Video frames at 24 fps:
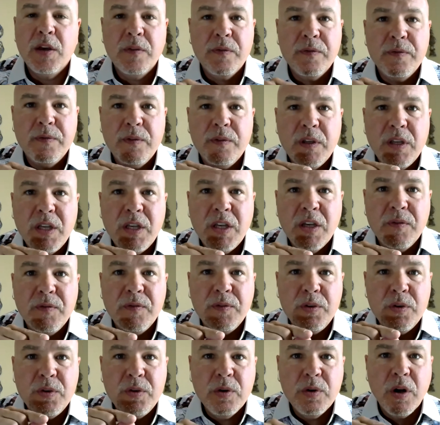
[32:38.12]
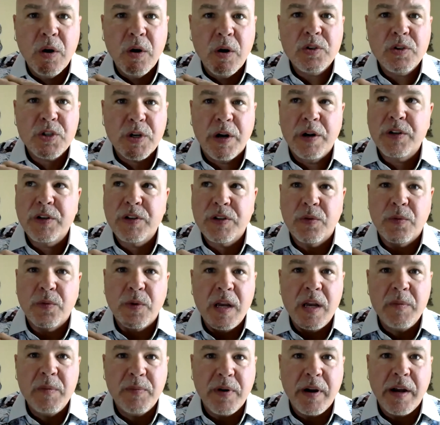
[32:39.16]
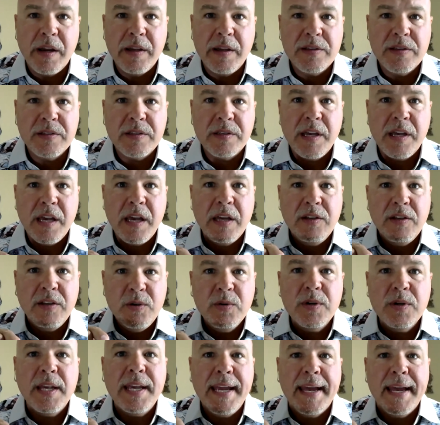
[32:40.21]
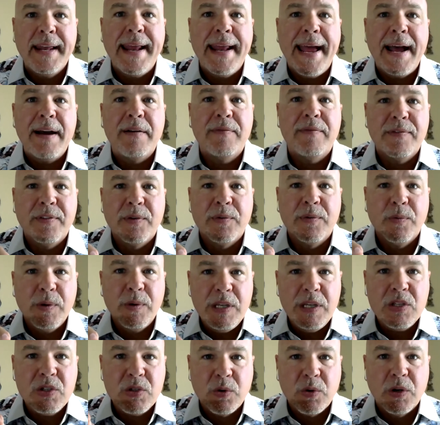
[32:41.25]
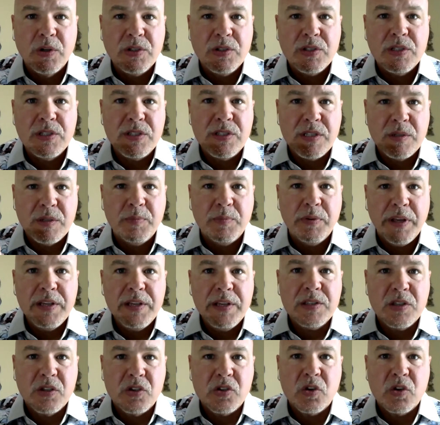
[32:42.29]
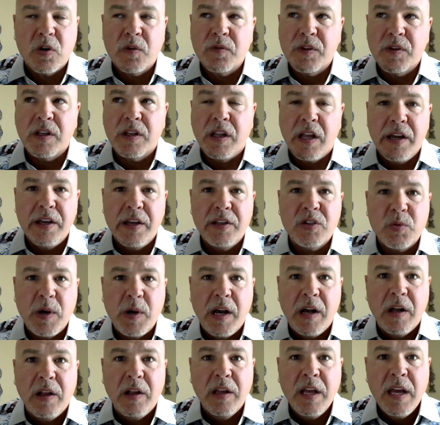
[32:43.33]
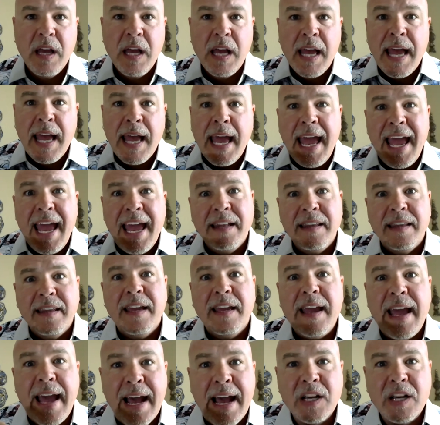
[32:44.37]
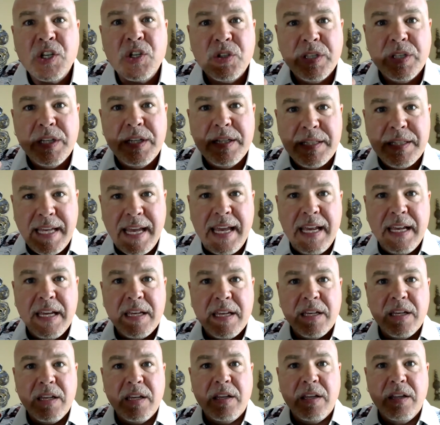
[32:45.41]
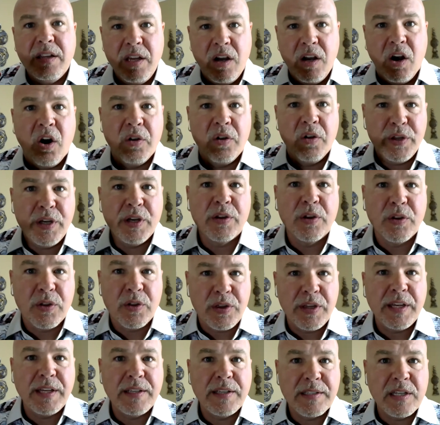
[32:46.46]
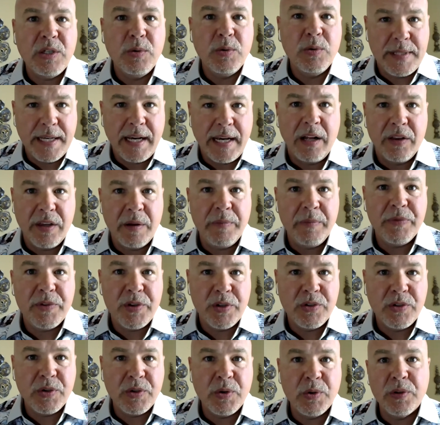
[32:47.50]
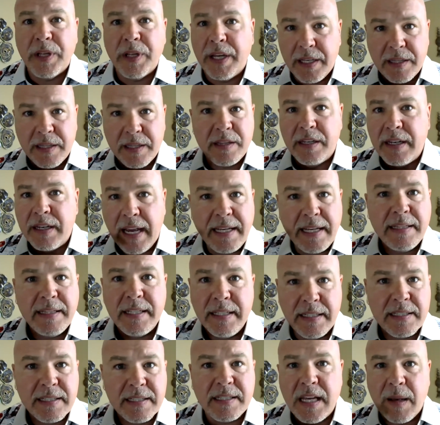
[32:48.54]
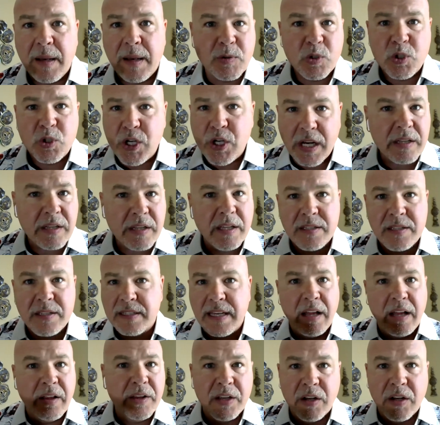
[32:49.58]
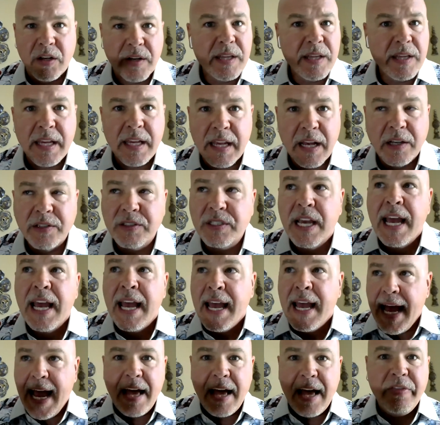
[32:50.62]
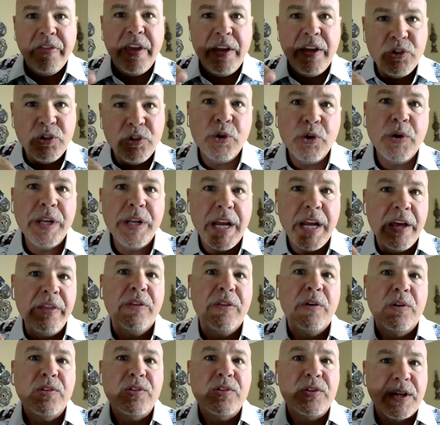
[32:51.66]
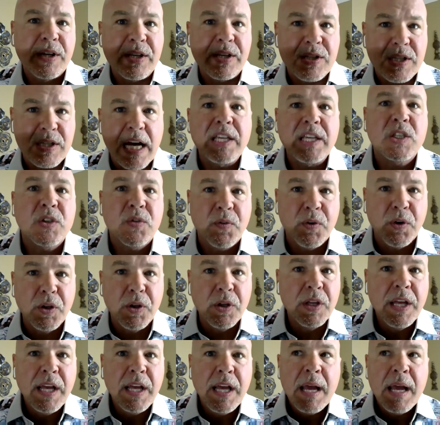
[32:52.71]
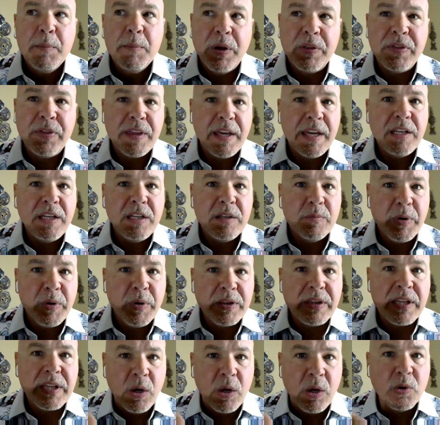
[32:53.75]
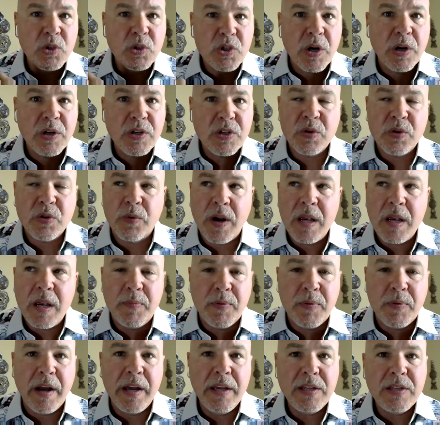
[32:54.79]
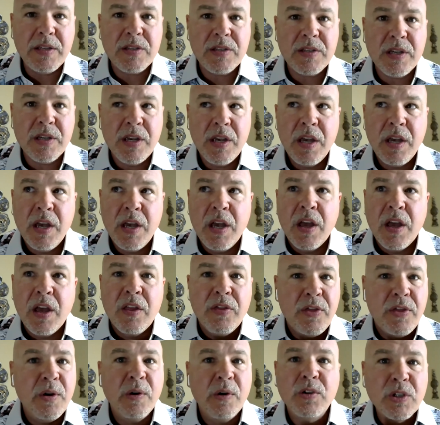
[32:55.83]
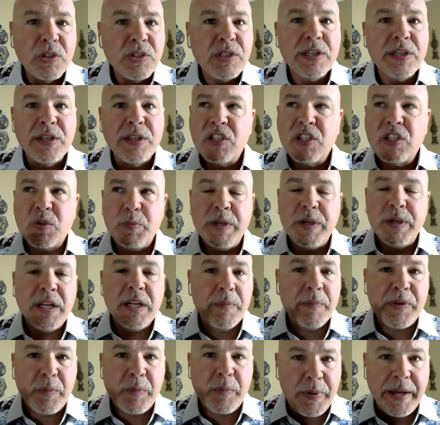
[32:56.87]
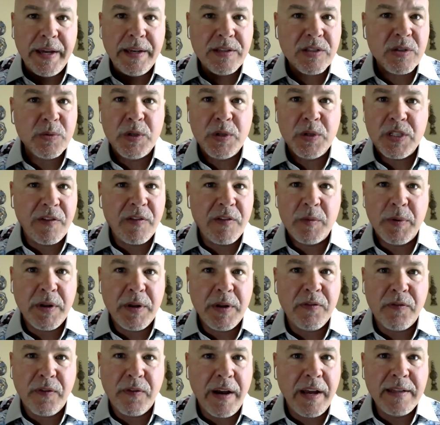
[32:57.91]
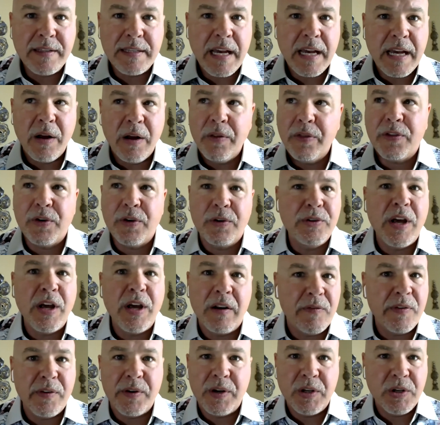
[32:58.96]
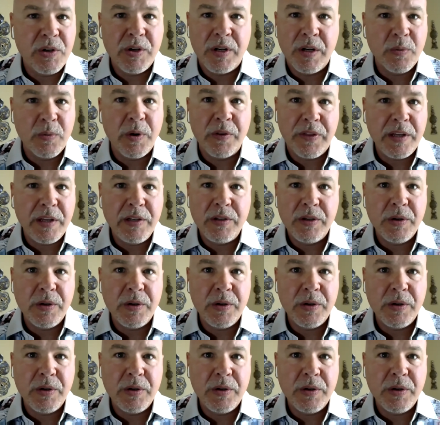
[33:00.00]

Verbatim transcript: if if you don't charge the right price and you can't have the resources in place to serve the clients well, and they actually take the all the other things that you tell them to do, like the 19 steps or checklist selling or anything else, and they do it and they're successful, but they but they don't charge the right price, they're just going to speed up the pace at which everybody finds out they're not very good at what